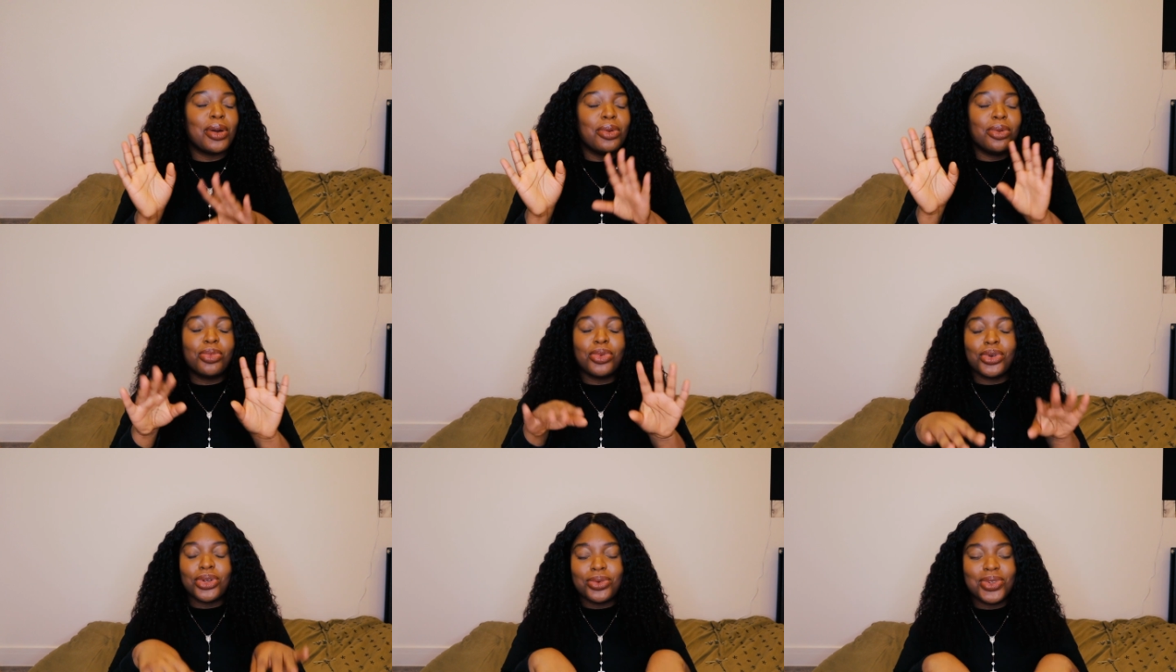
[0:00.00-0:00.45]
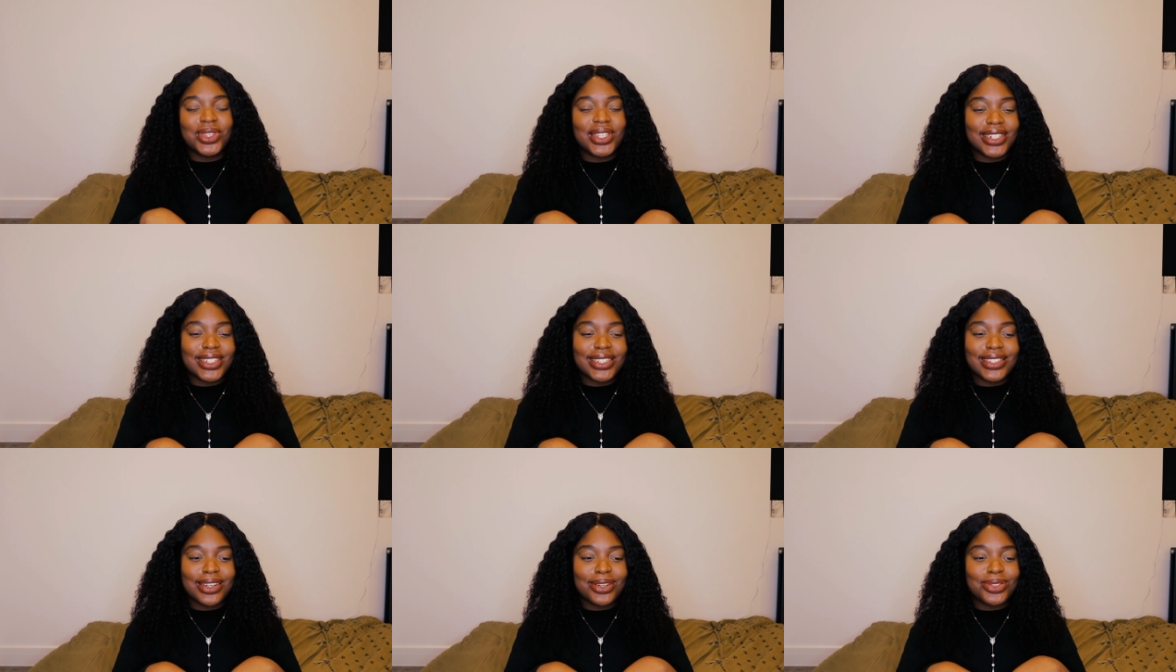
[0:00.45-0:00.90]
I won't bore you with the
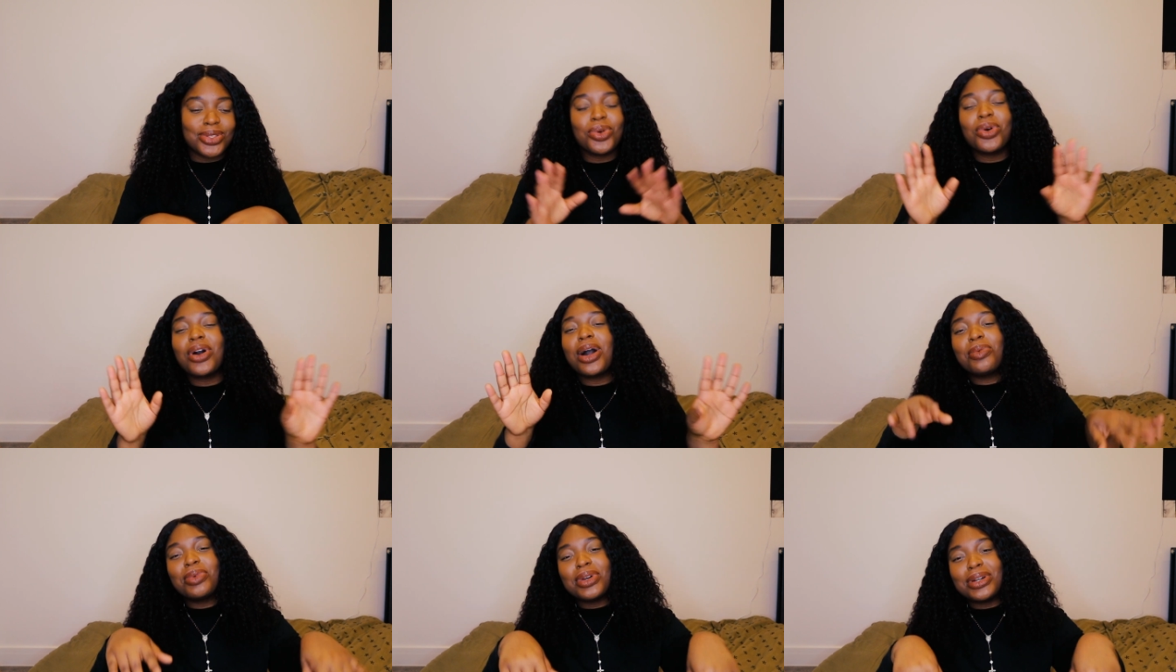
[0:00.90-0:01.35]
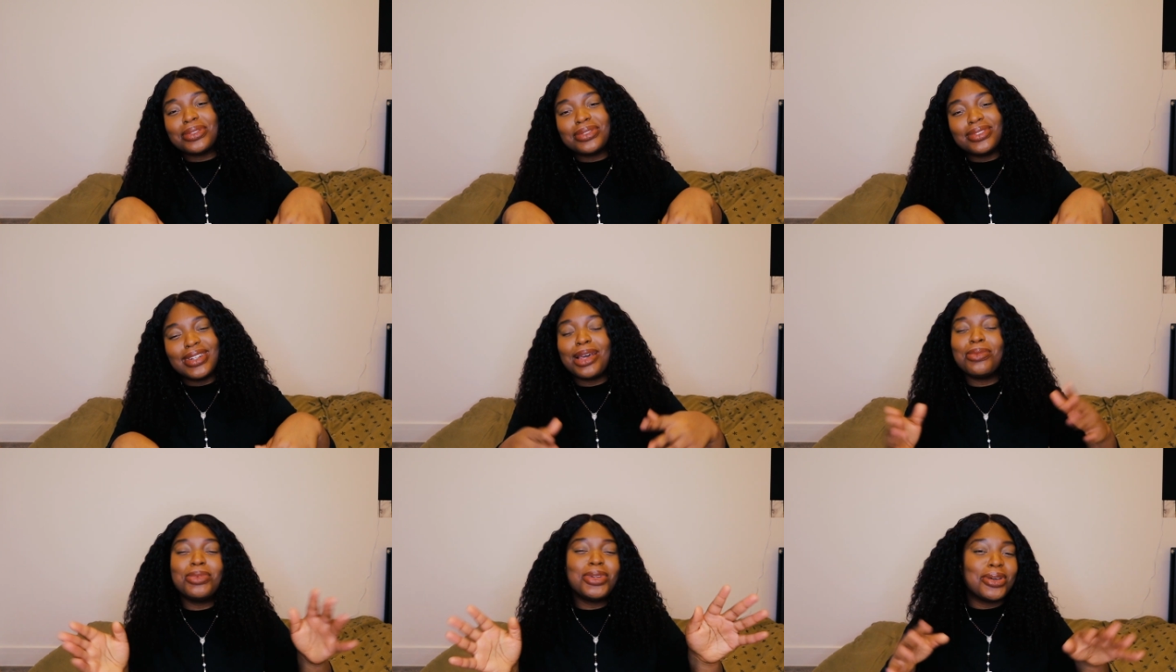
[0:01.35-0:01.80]
details, or I will.
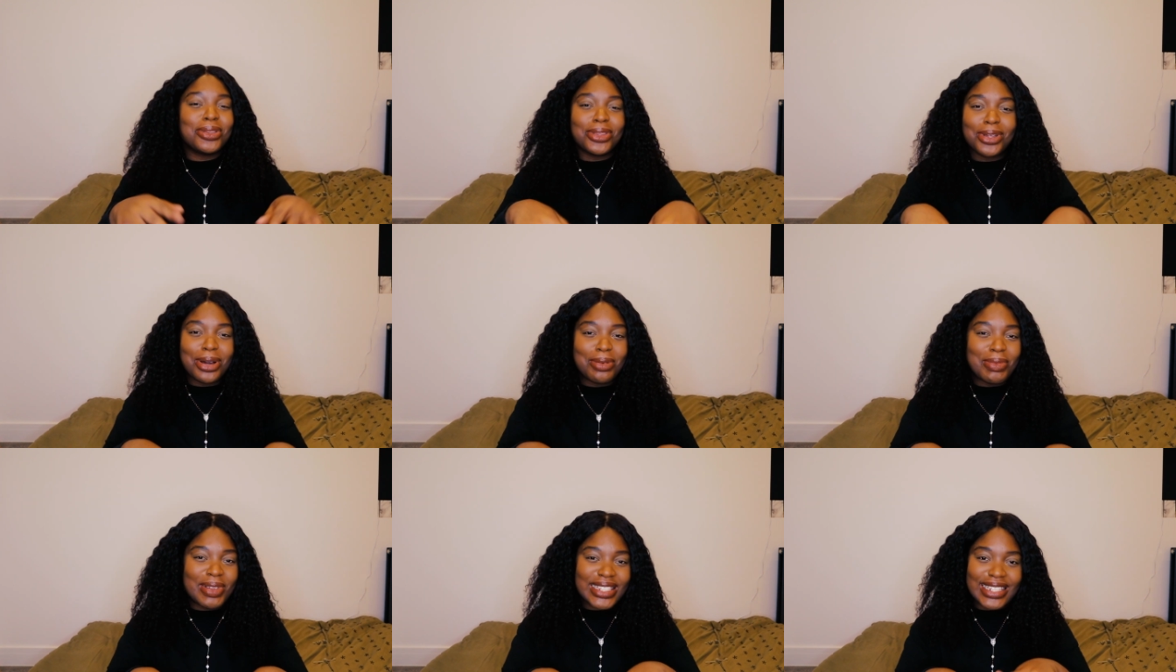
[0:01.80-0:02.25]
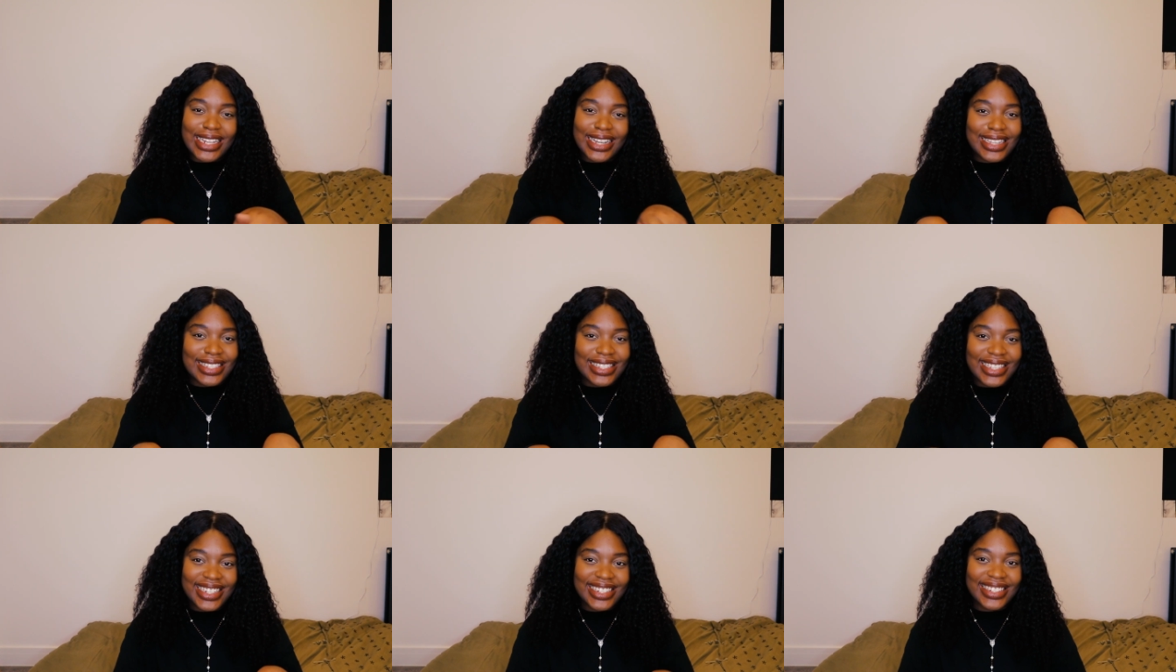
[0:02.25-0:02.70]
Let me know in the comments,
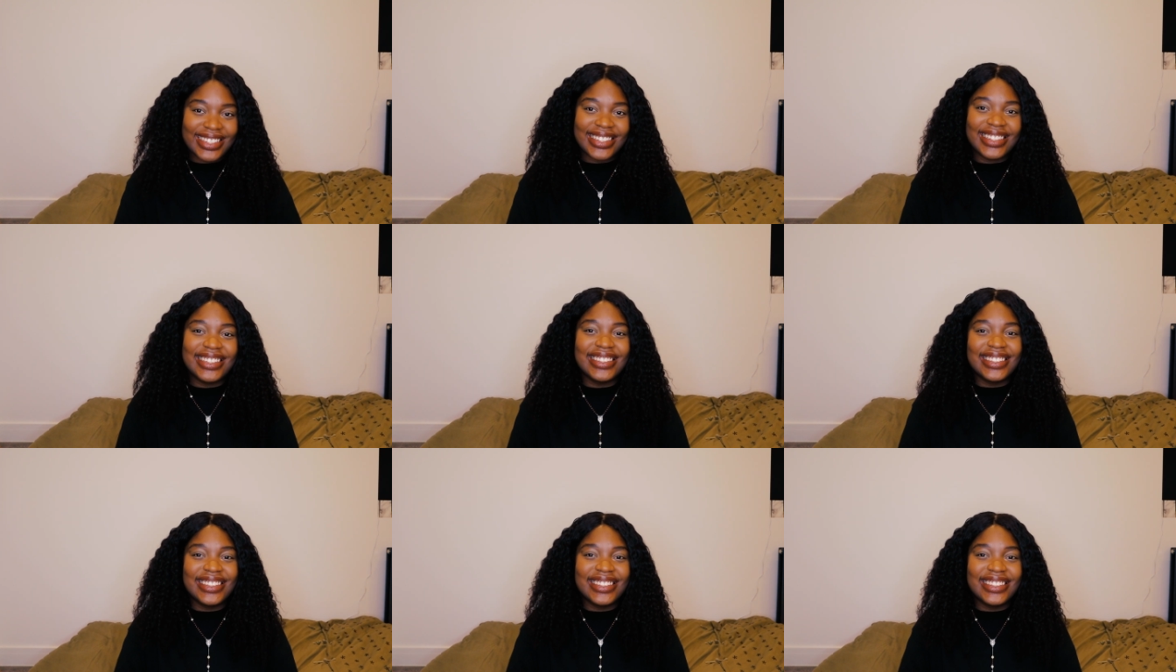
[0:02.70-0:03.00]
like I said.